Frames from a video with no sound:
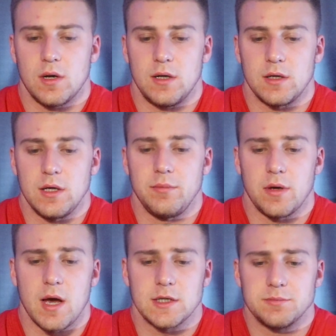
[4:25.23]
and to keep
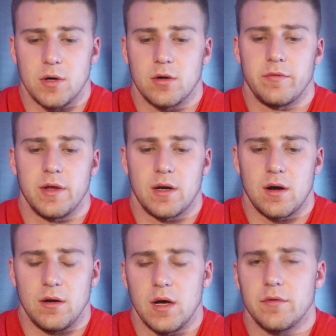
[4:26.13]
you guys
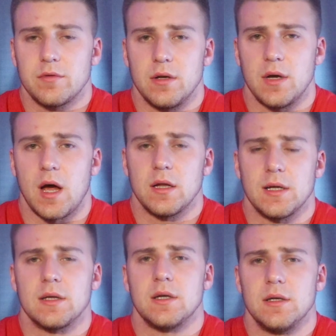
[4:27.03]
motivated enough to not
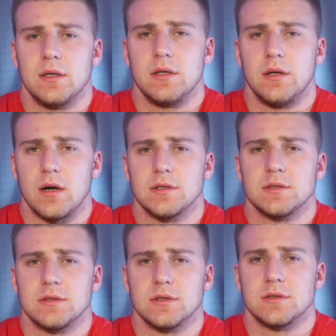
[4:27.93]
let the
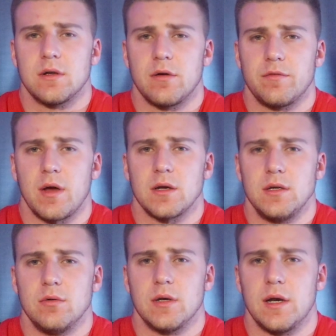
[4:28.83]
narcissist
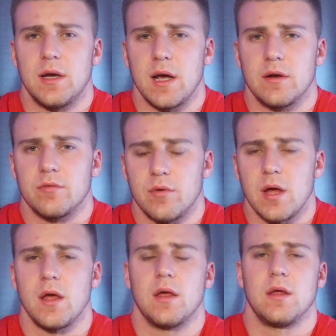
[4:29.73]
affect you in a negative
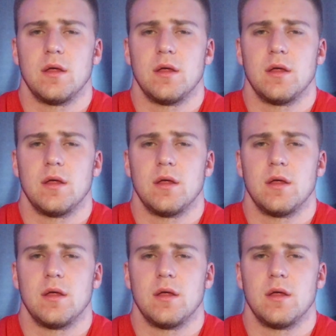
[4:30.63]
way.